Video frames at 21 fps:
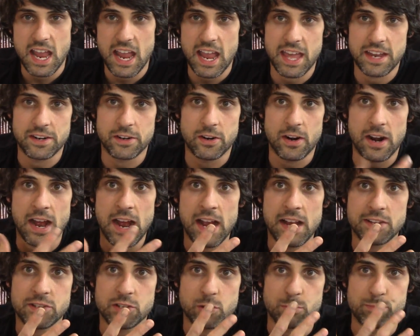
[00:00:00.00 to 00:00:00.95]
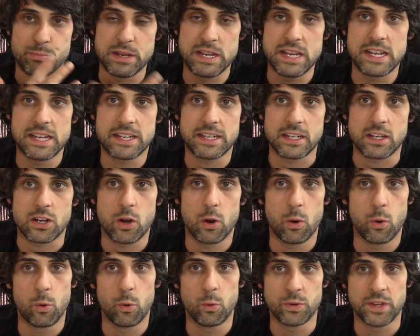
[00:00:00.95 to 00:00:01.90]
and her eyes are big and
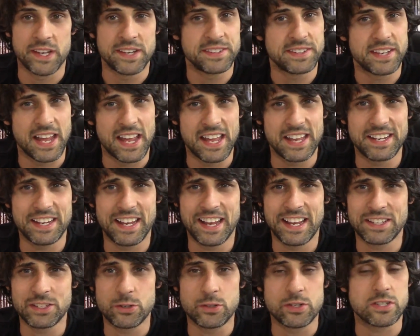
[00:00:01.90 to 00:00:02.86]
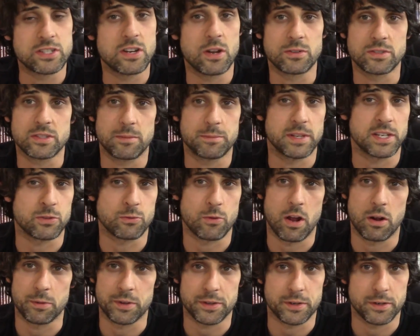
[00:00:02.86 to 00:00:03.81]
cold and dead. And you just know something's
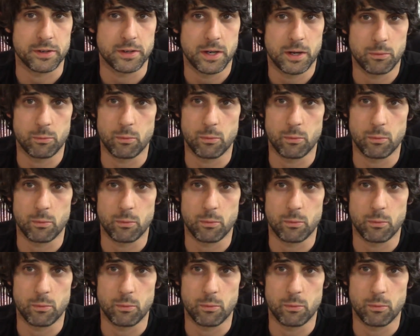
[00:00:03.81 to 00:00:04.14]
wrong with her.